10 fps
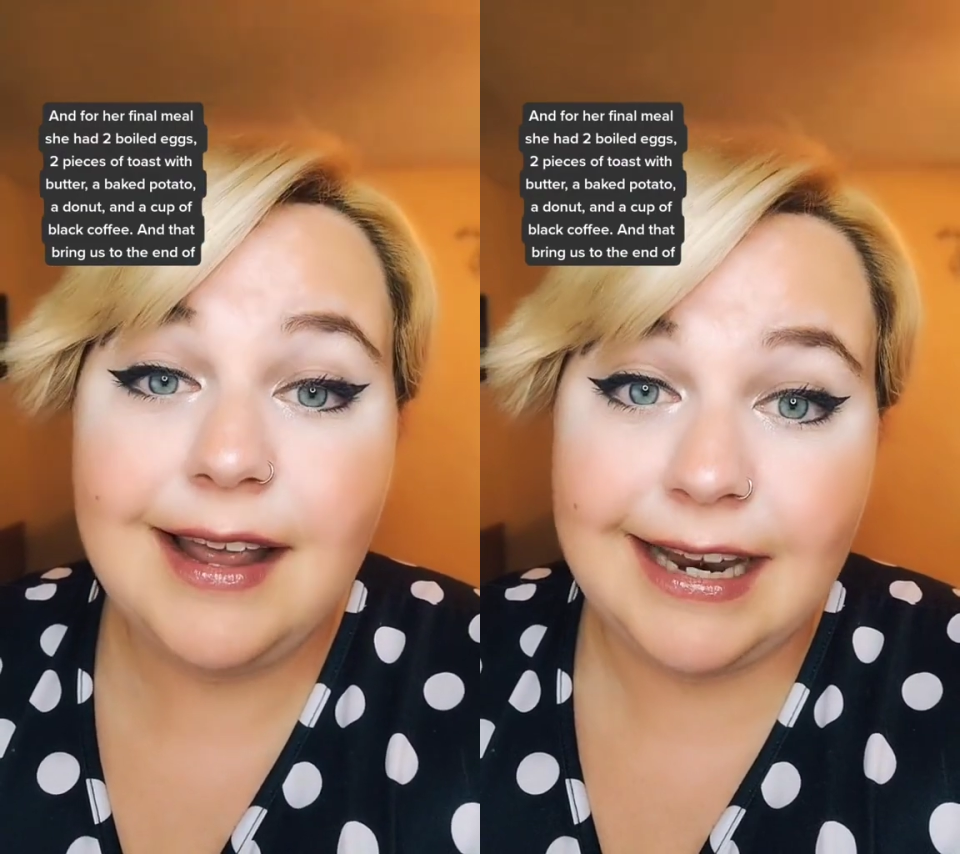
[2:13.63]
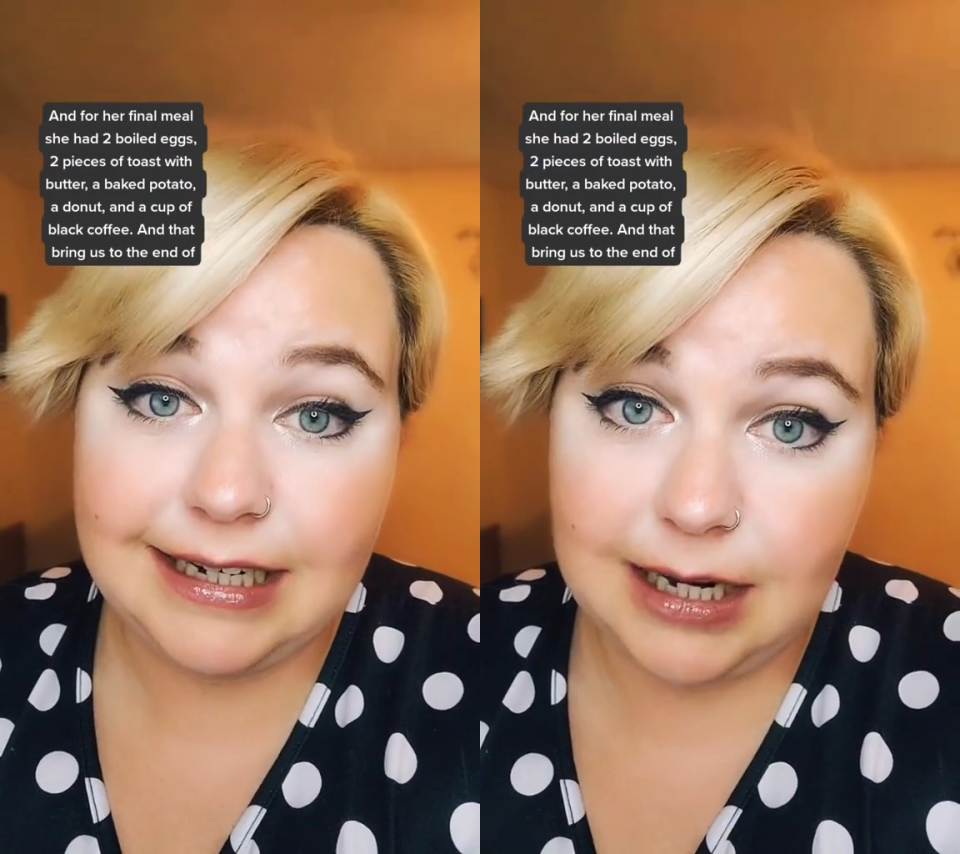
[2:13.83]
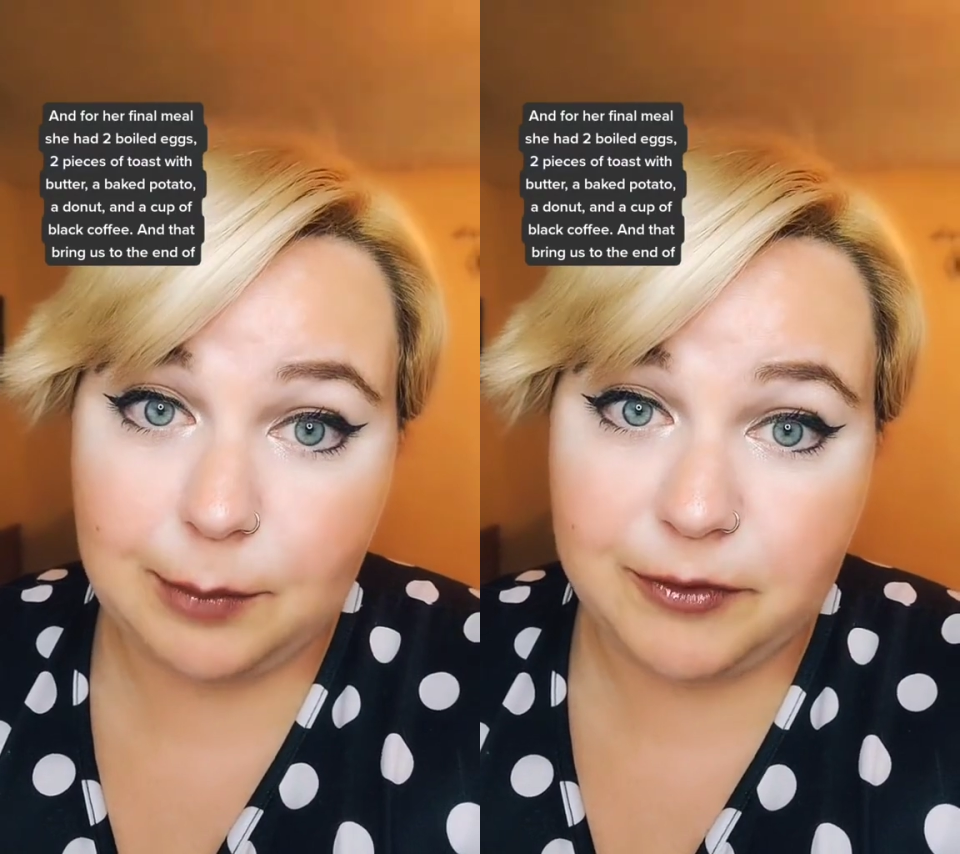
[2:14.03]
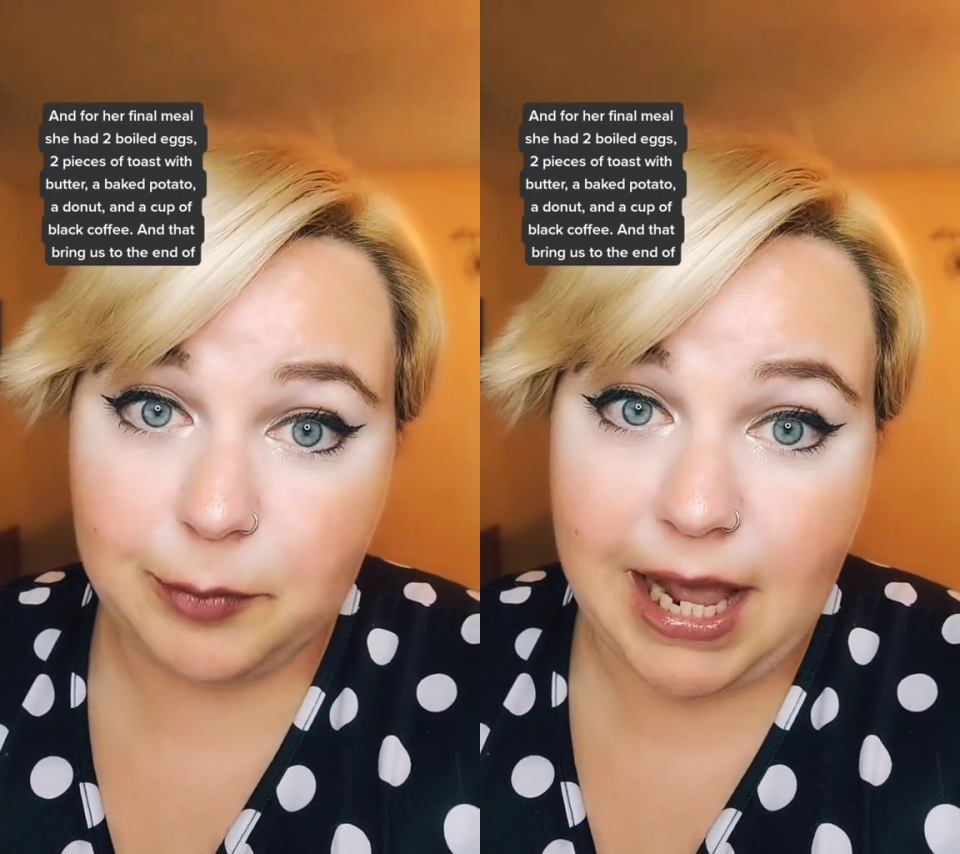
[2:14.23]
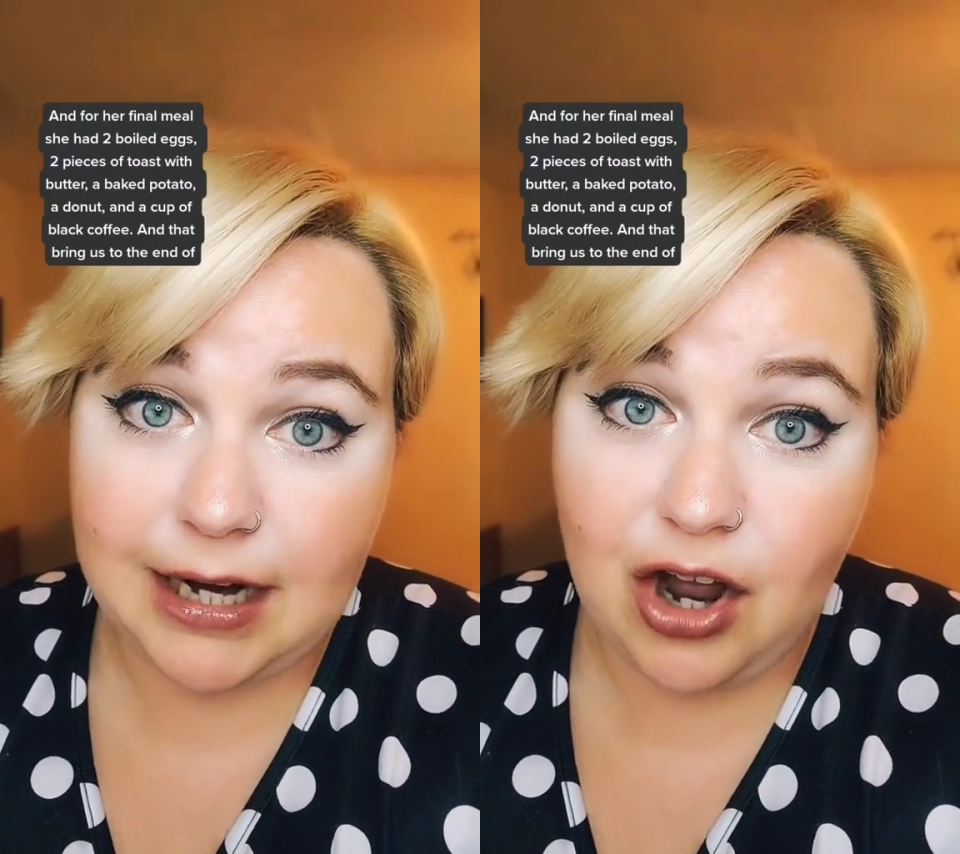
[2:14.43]
and a cup of
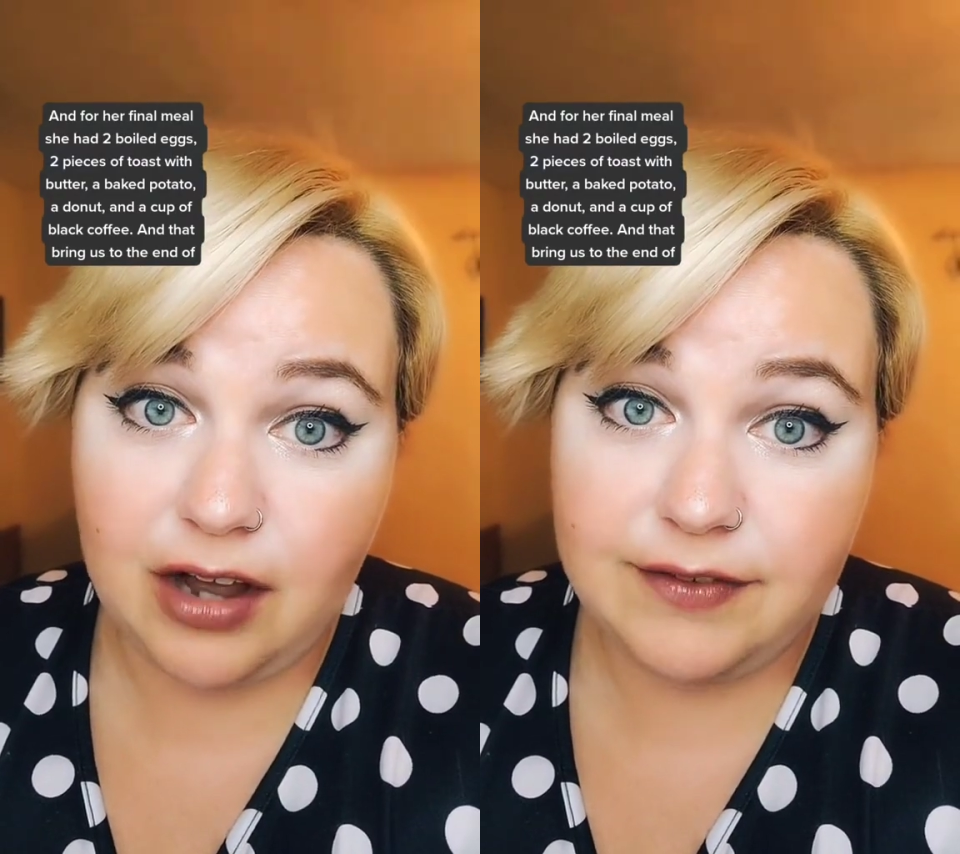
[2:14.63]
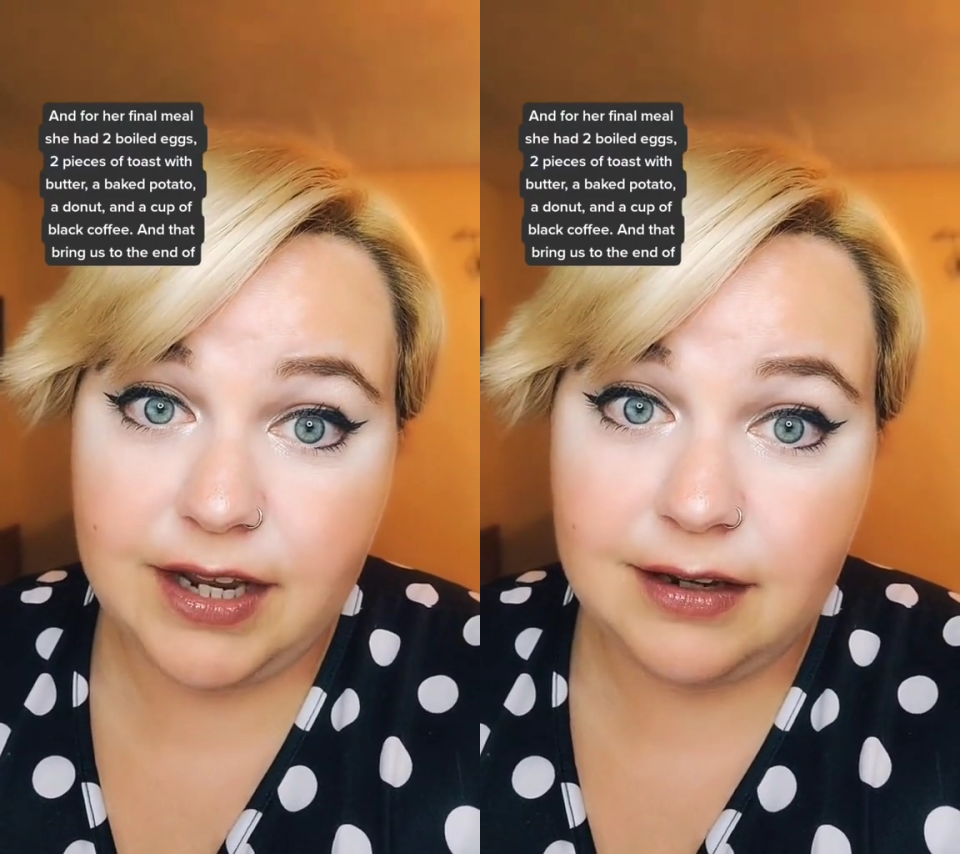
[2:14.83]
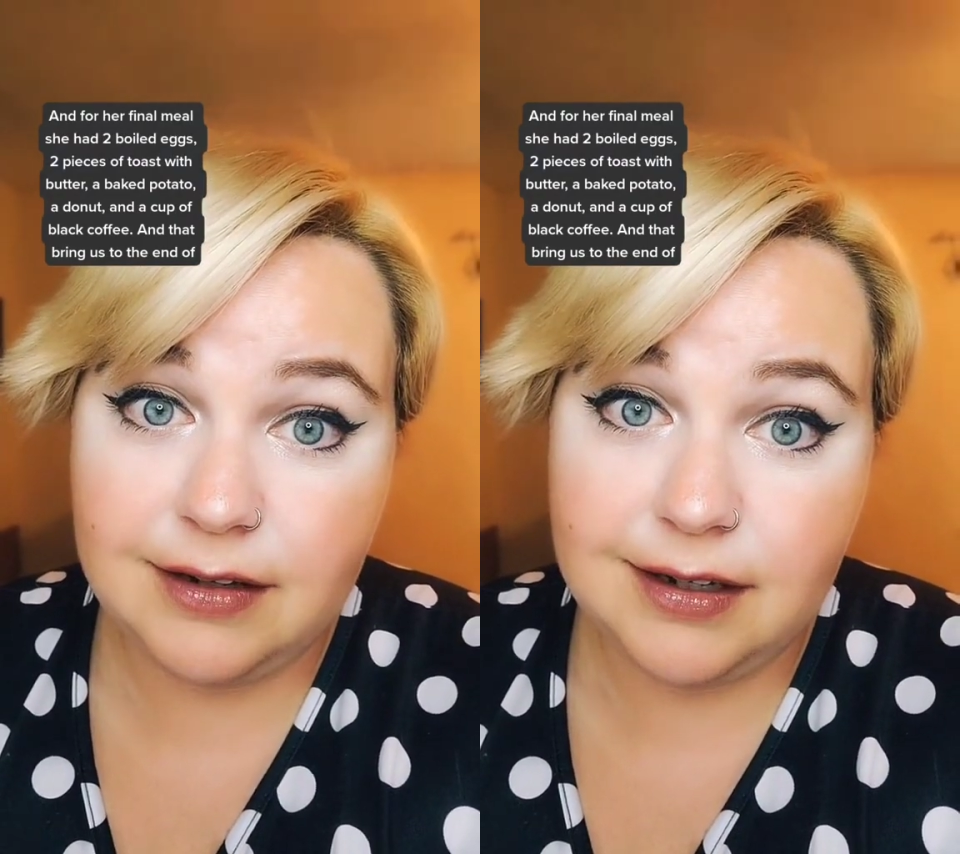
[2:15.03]
black coffee.